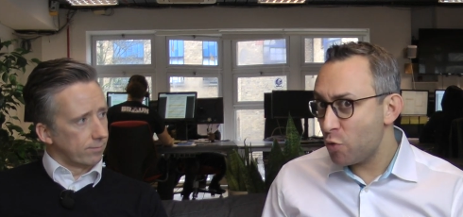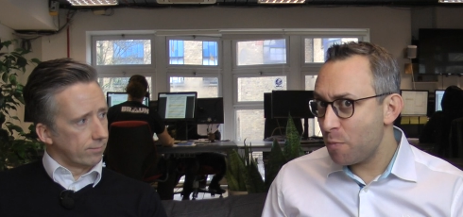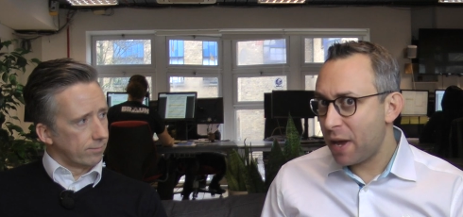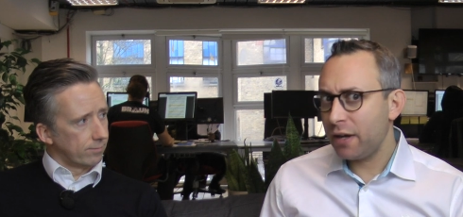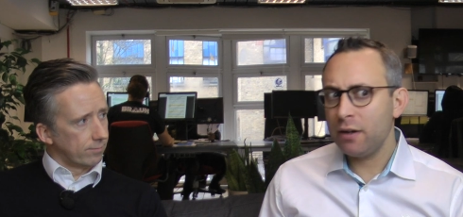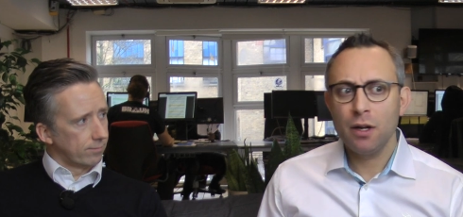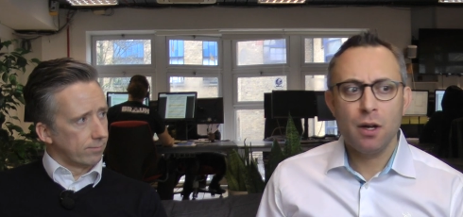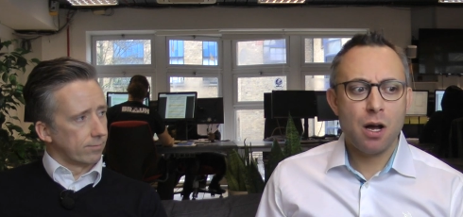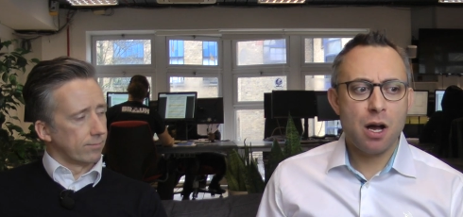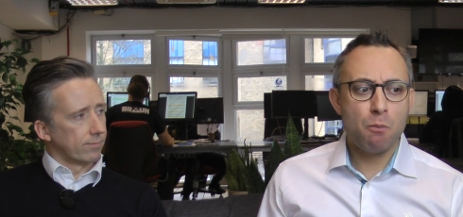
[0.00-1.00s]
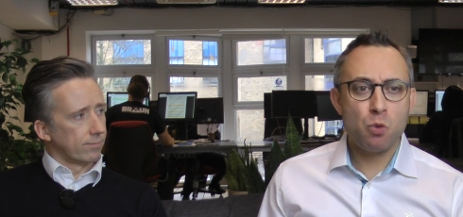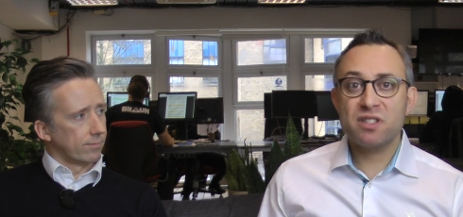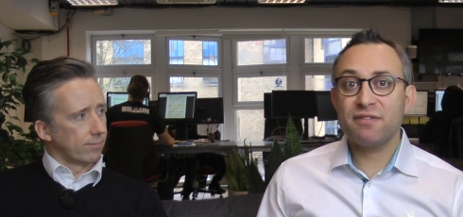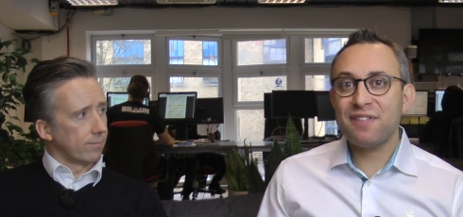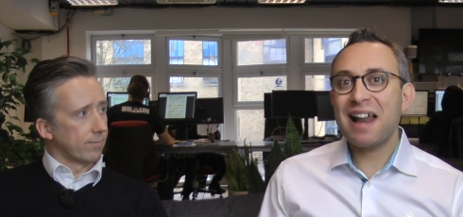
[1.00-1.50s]
Speaker 1: work with Ben um,
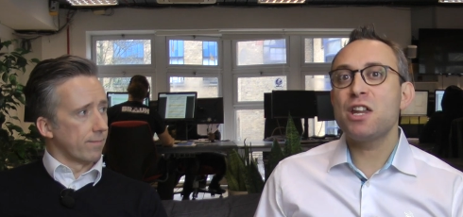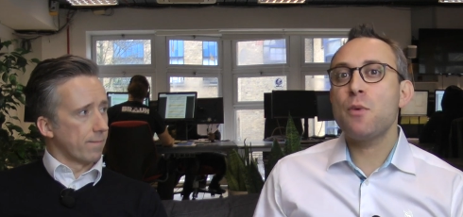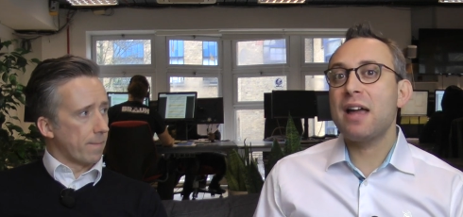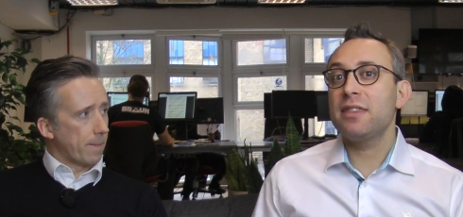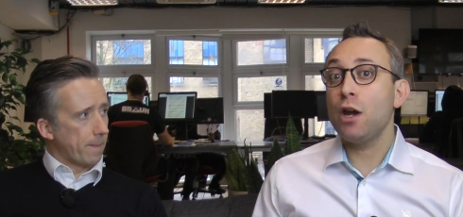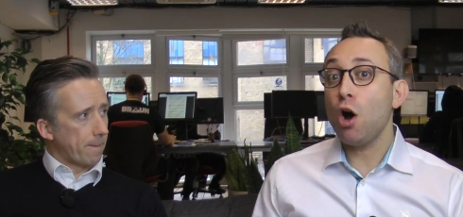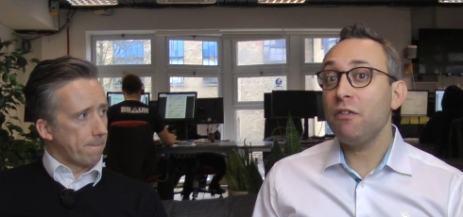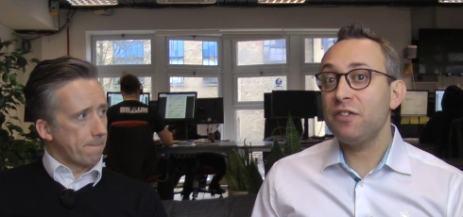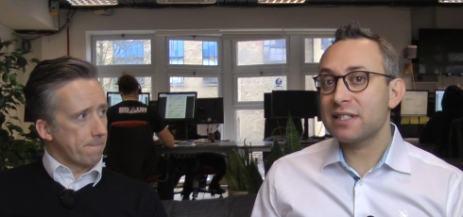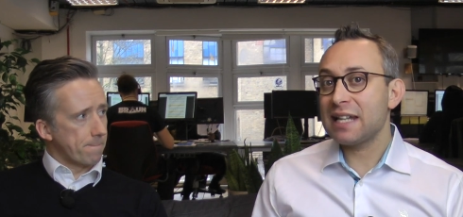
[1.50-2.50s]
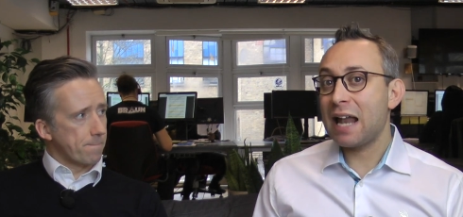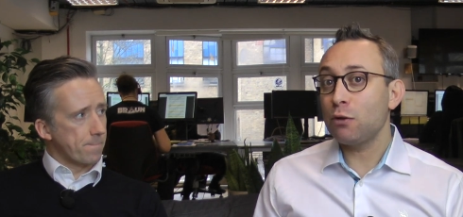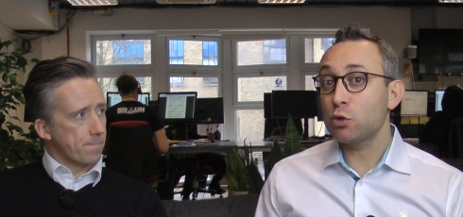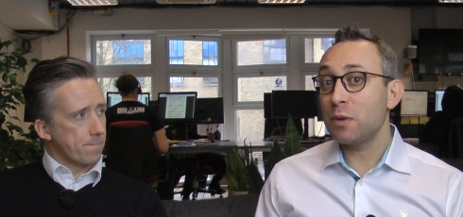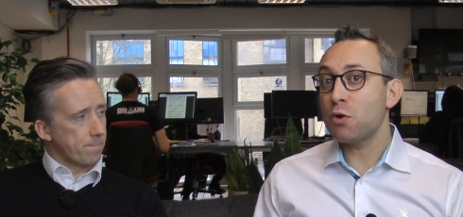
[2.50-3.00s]
was the value add that it offers
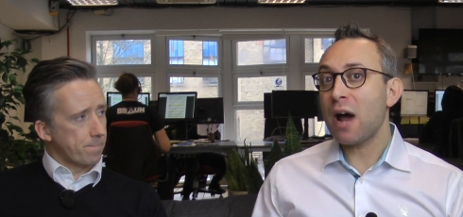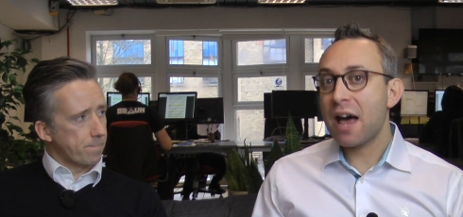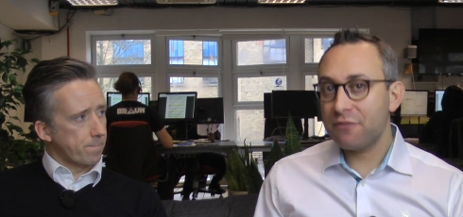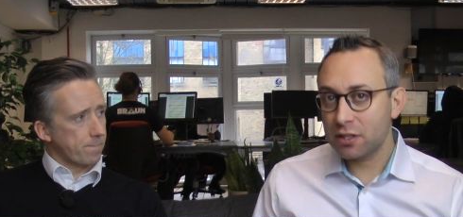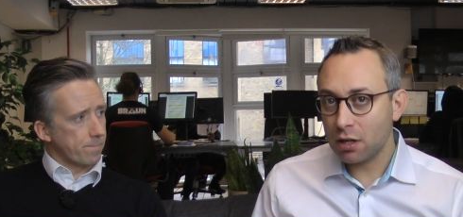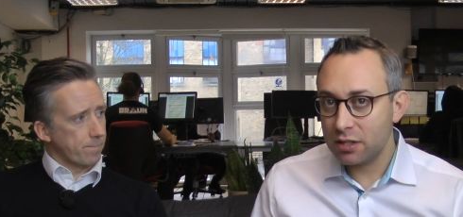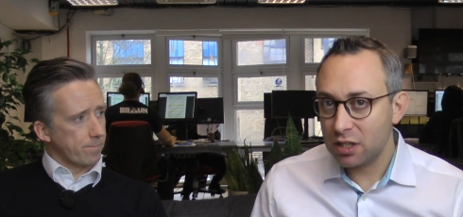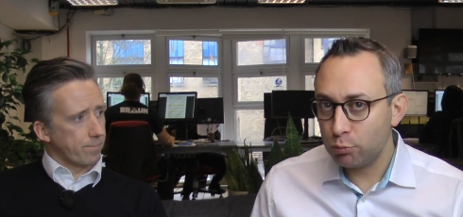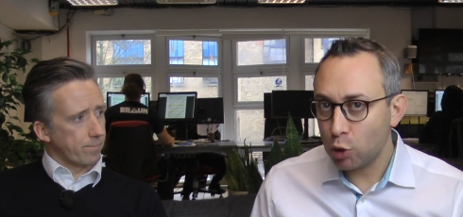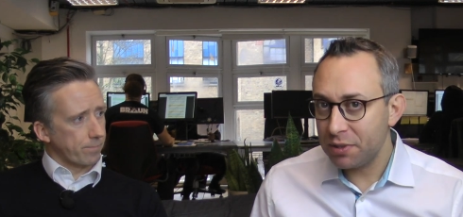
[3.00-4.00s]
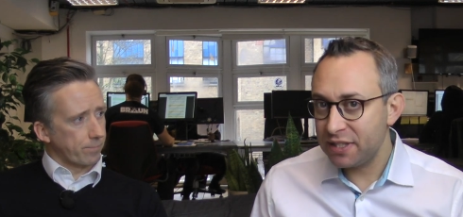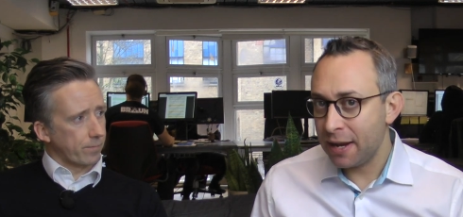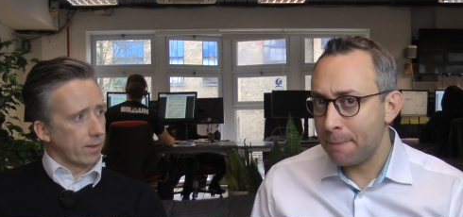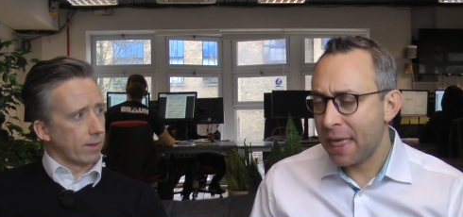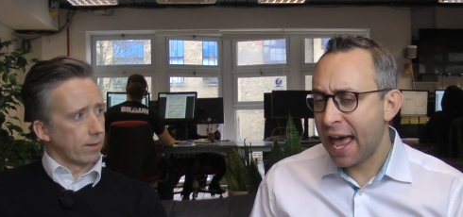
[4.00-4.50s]
landlords when you're advertising a
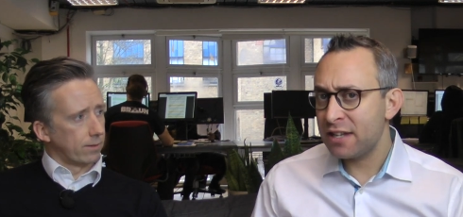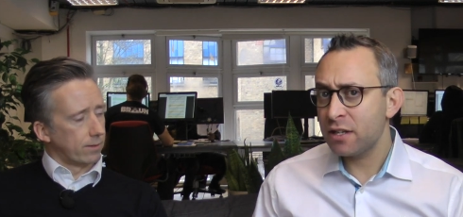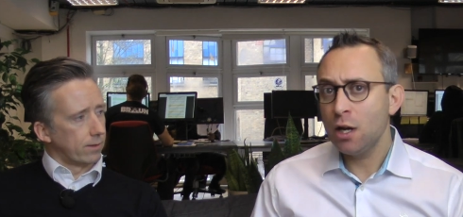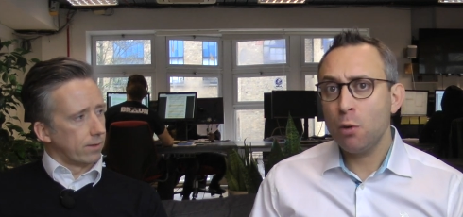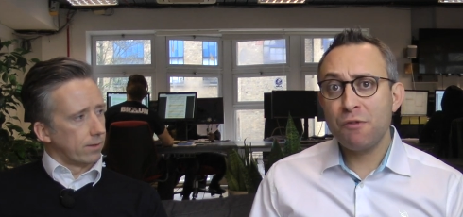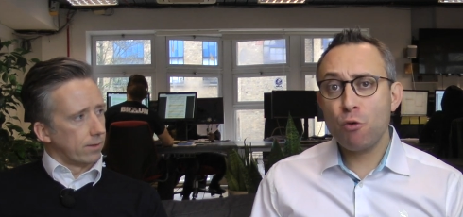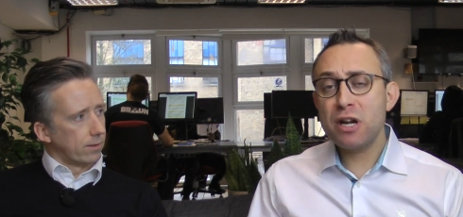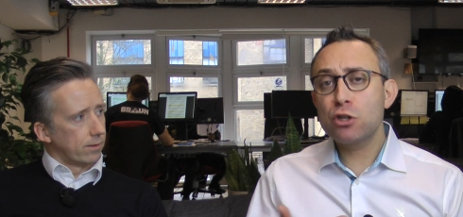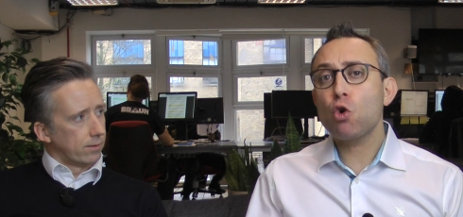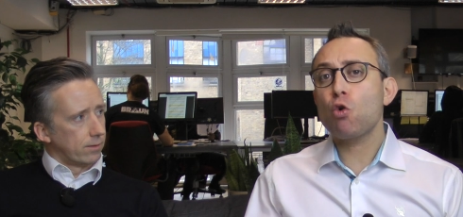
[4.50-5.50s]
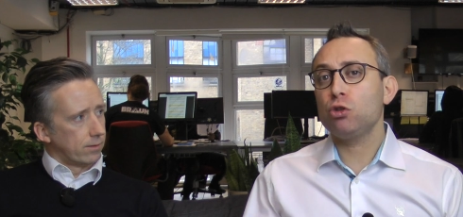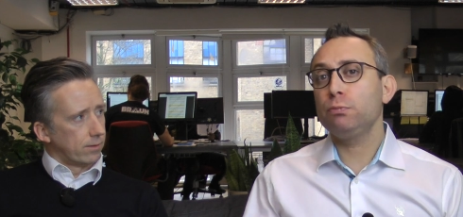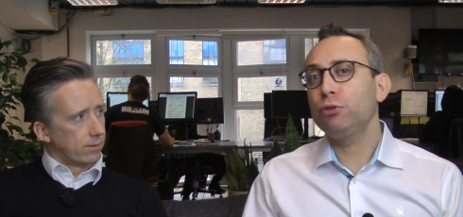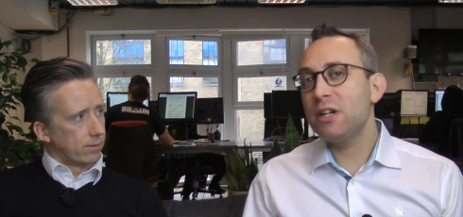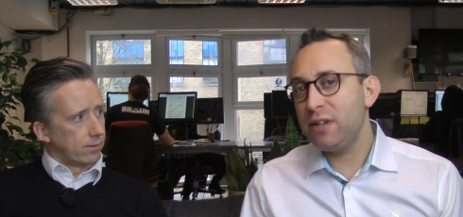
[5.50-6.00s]
property. And we've already talked
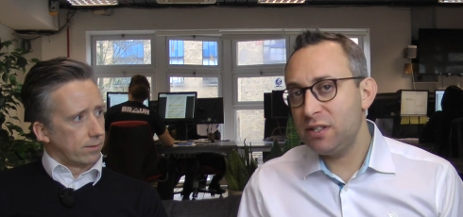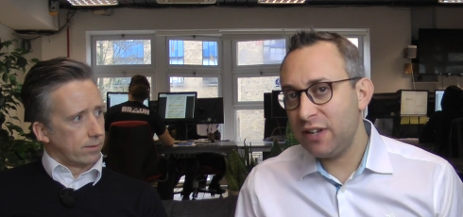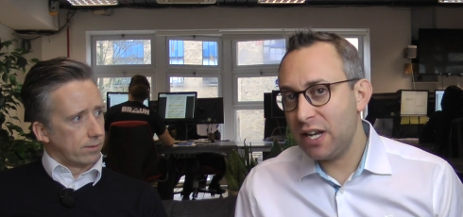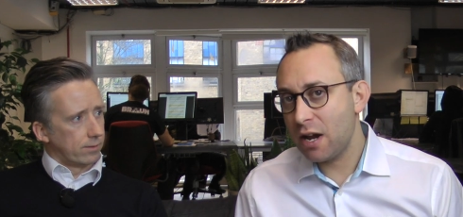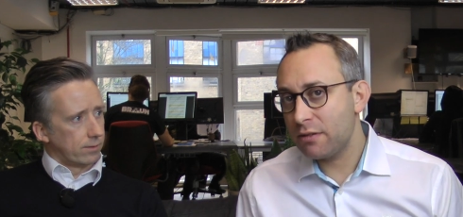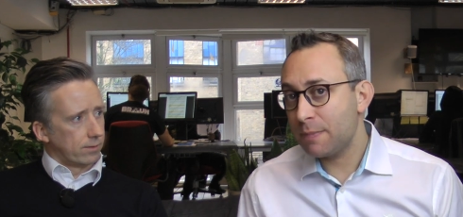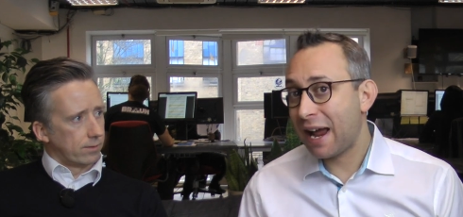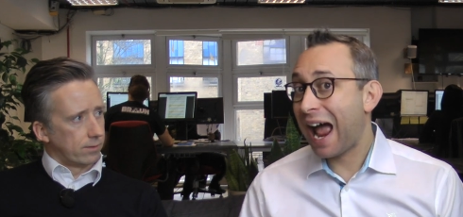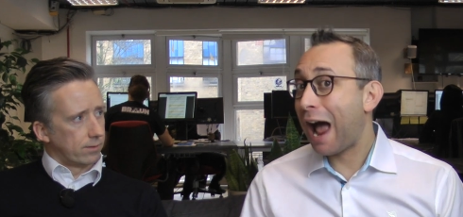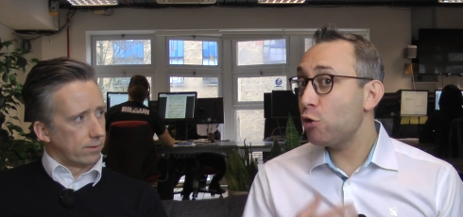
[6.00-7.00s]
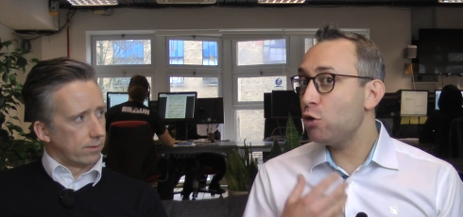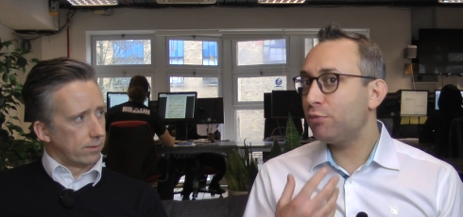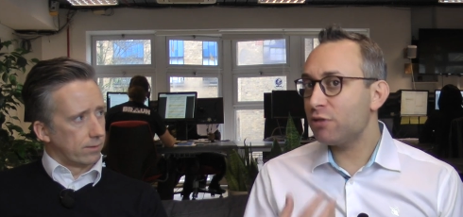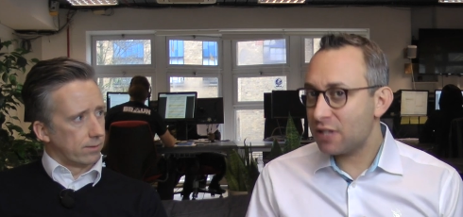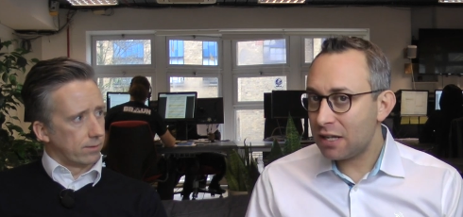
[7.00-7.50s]
on previous videos about how
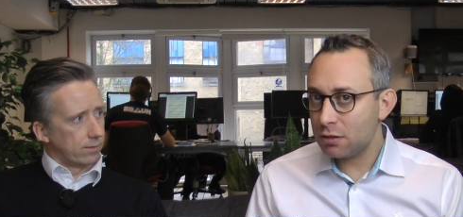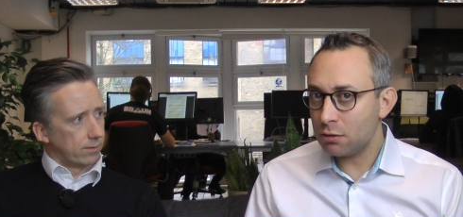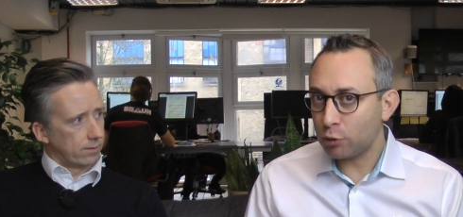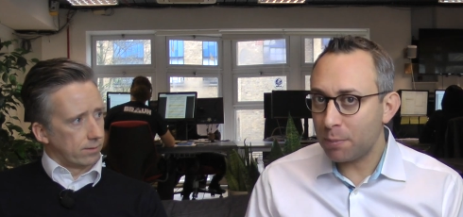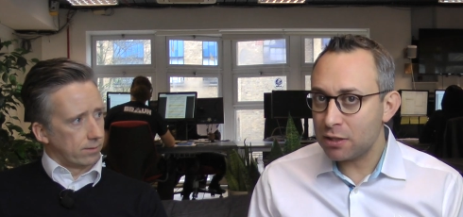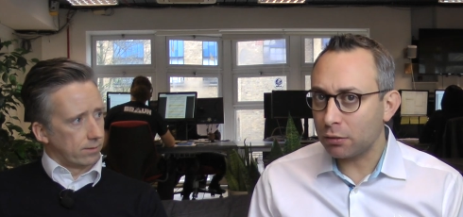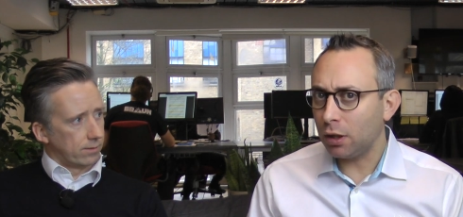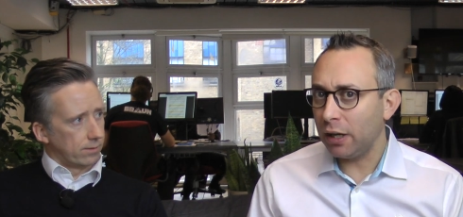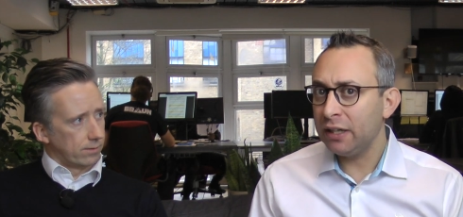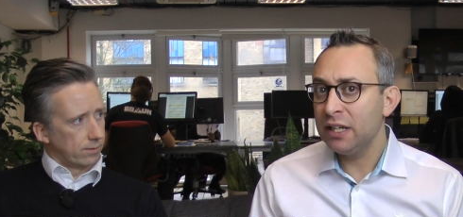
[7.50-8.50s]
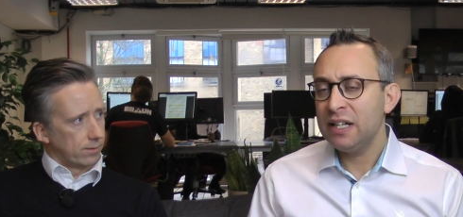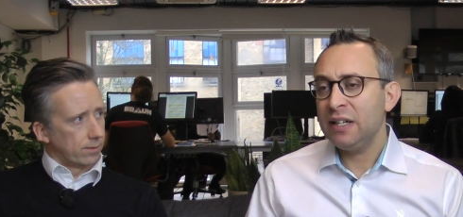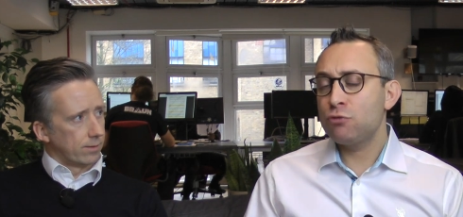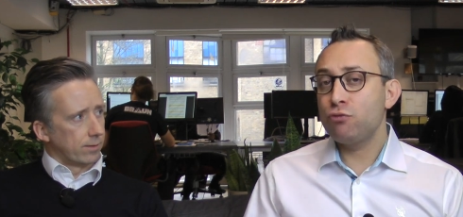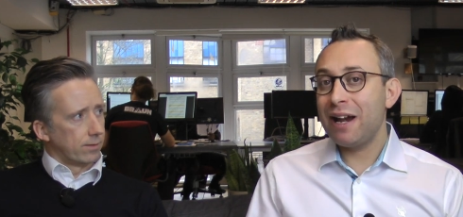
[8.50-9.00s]
you present your property online
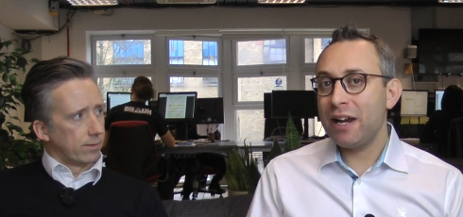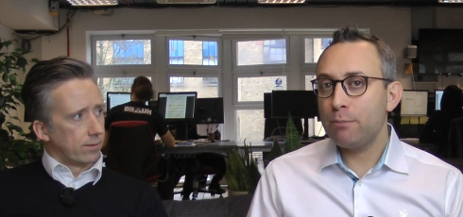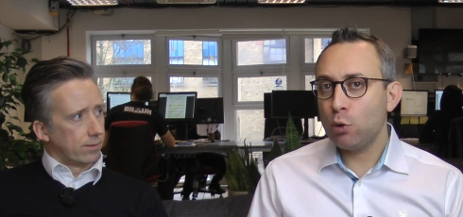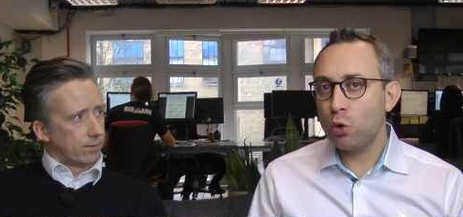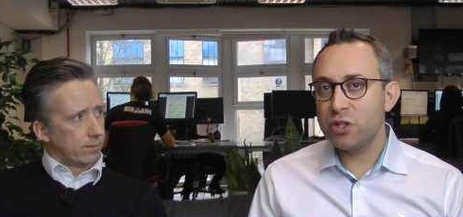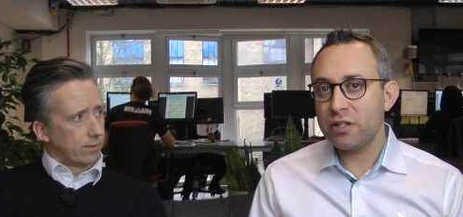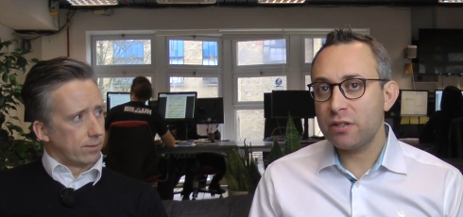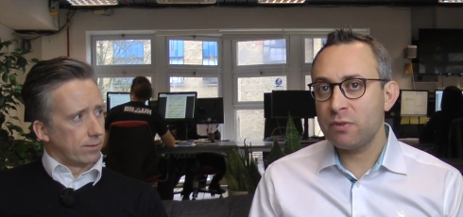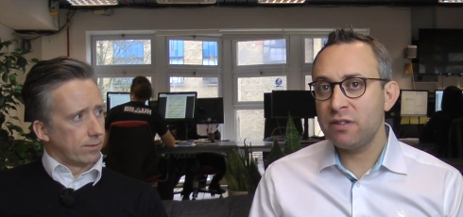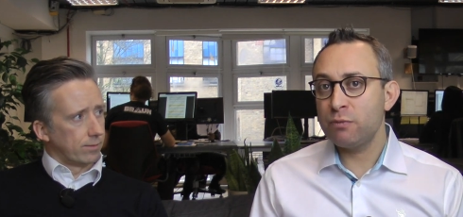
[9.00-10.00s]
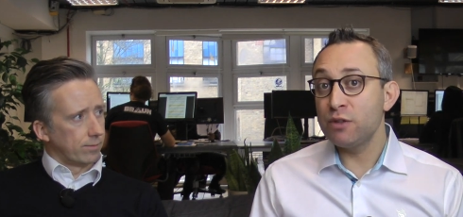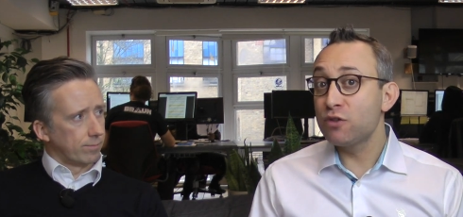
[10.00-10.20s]
is really important. We've,